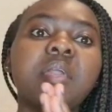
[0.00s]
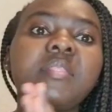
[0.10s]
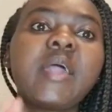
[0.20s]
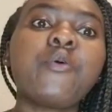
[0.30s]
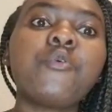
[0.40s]

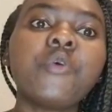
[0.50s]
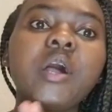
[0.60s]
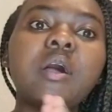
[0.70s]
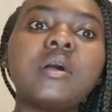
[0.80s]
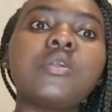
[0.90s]

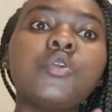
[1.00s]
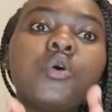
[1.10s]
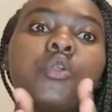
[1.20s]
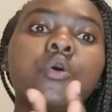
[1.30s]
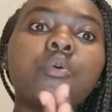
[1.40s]

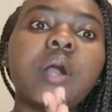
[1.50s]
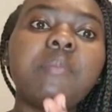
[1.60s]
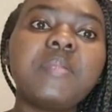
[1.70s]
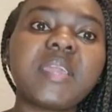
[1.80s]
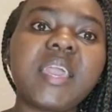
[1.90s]
your
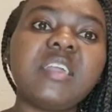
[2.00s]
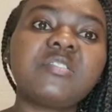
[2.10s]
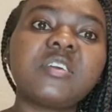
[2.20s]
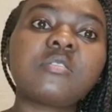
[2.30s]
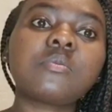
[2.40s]

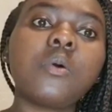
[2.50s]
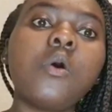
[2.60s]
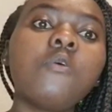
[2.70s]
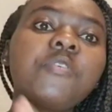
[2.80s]
applications will all